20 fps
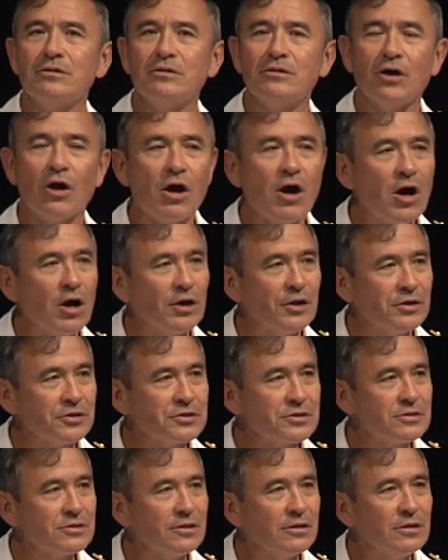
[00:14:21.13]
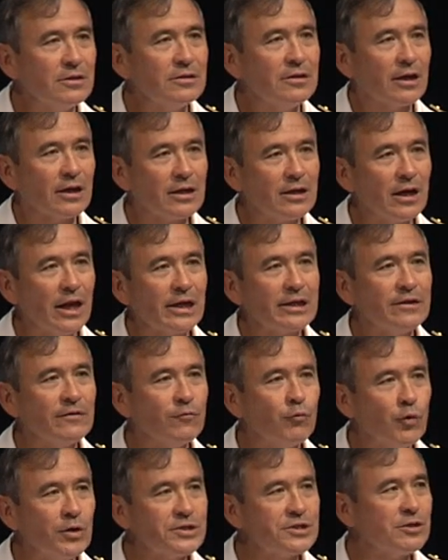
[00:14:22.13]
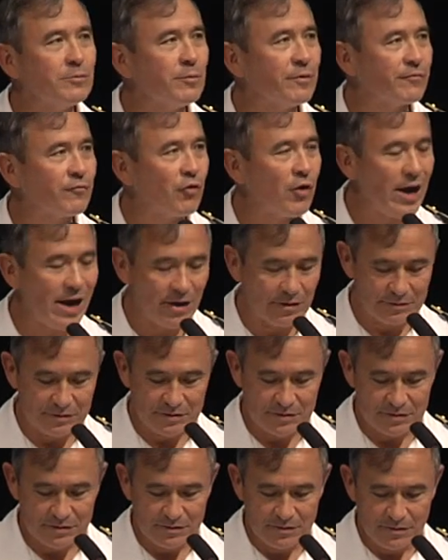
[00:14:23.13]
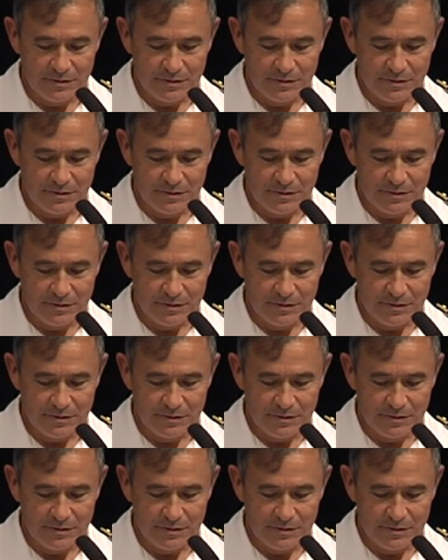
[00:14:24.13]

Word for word: to harness the collective wisdom of crowds,